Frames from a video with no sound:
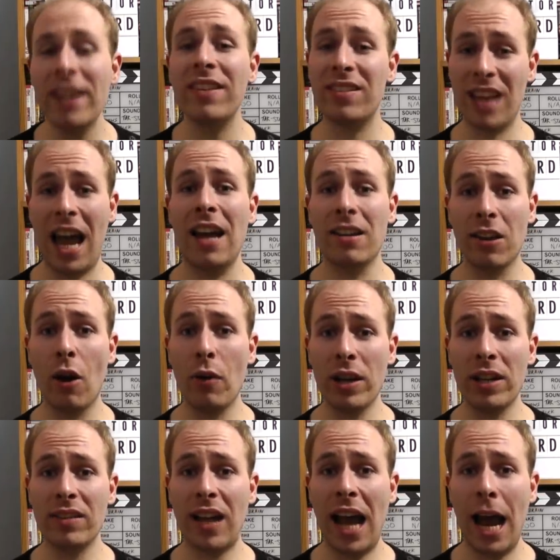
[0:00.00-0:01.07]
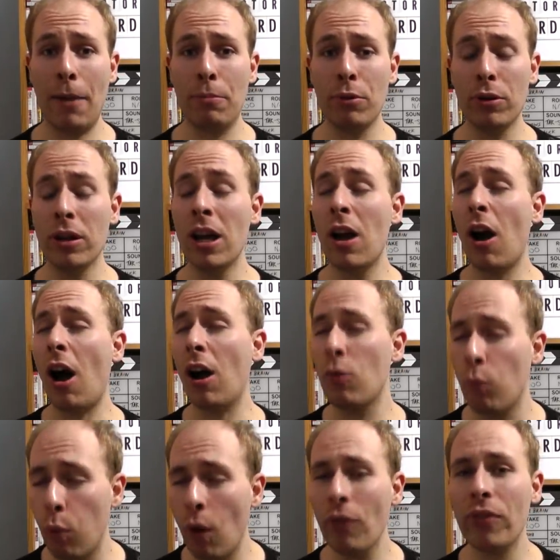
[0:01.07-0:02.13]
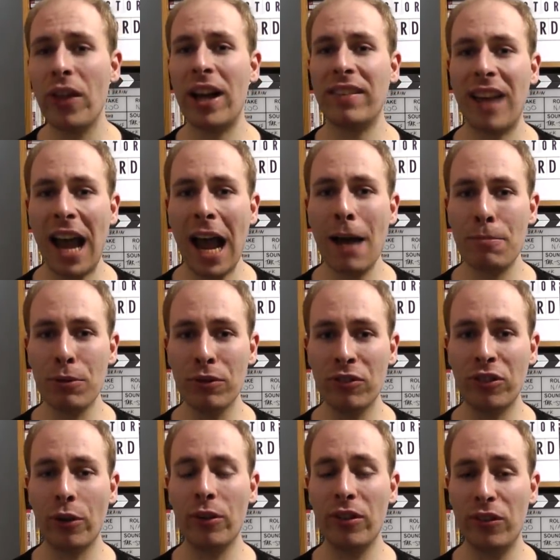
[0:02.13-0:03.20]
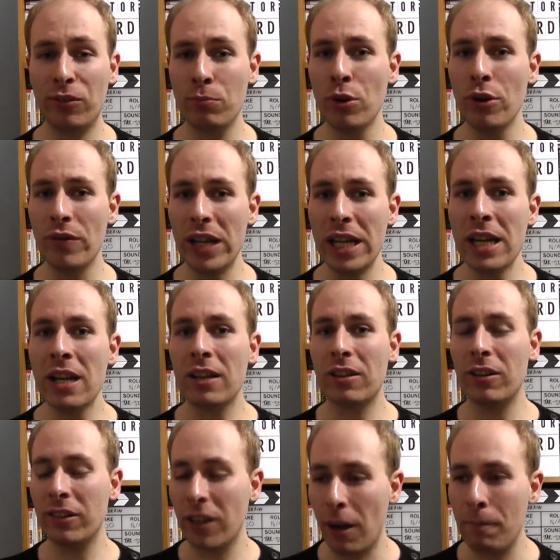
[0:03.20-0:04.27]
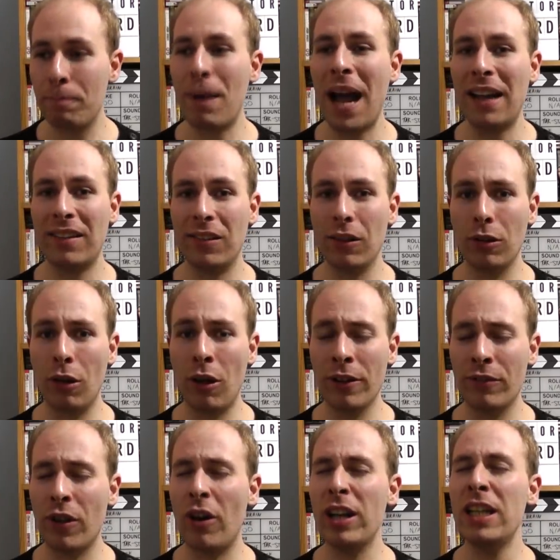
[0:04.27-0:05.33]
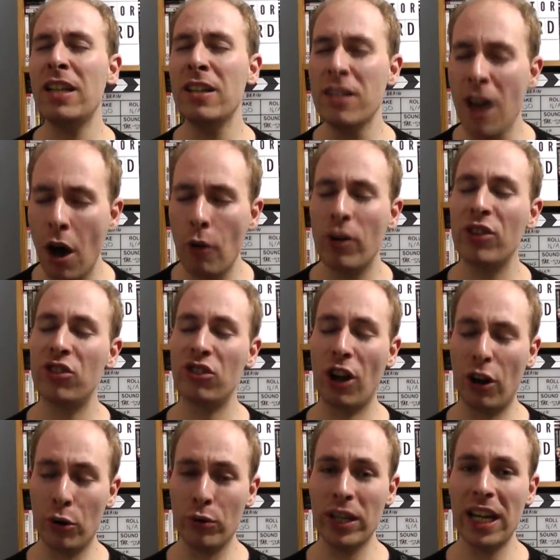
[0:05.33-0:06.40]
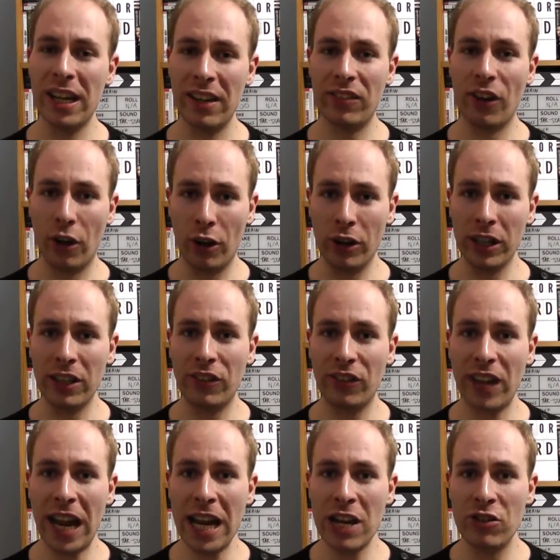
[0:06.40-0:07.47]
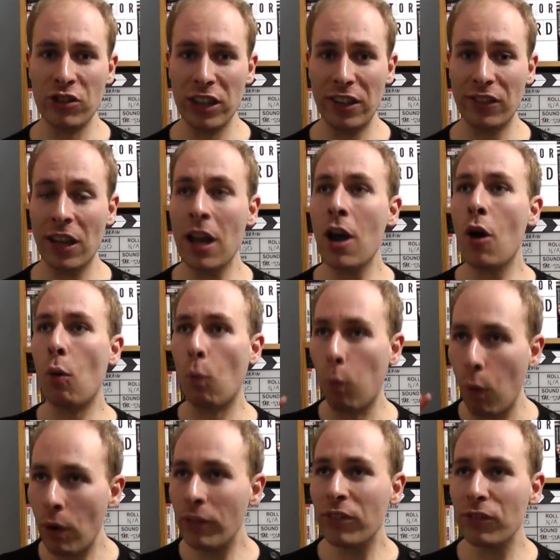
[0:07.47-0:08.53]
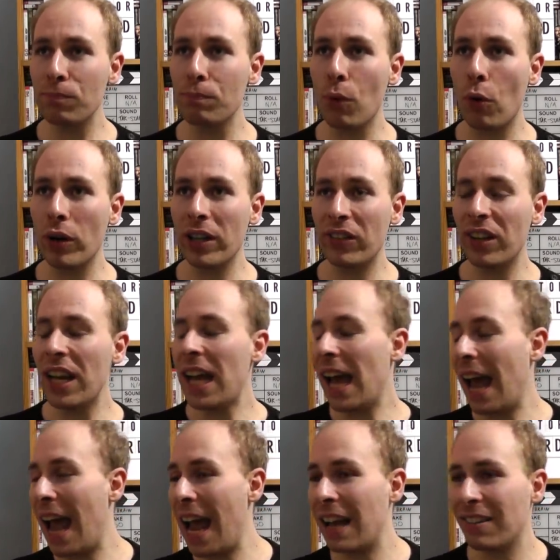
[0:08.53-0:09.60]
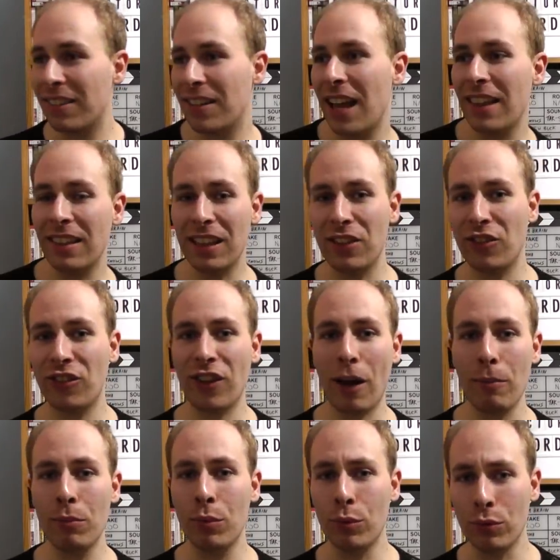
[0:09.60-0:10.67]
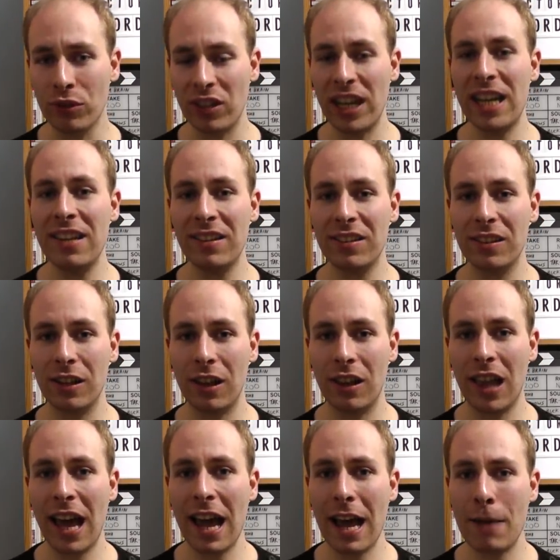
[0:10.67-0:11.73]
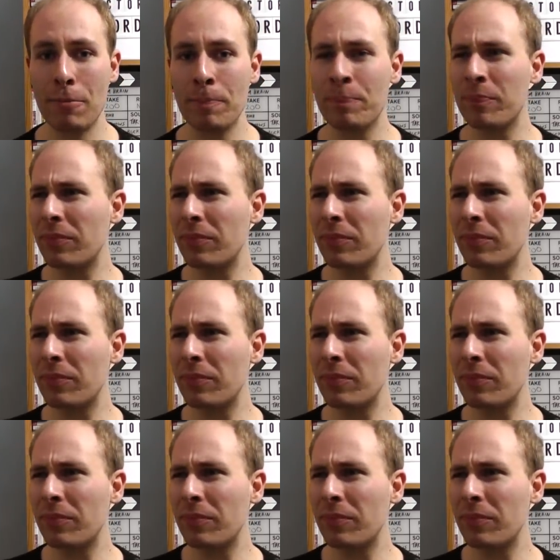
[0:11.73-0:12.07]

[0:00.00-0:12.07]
is that going to happen? I want that to happen so that this movie can come back to the life that I know it showed in its early stages. Once Boyce accidentally stumbles into the lab,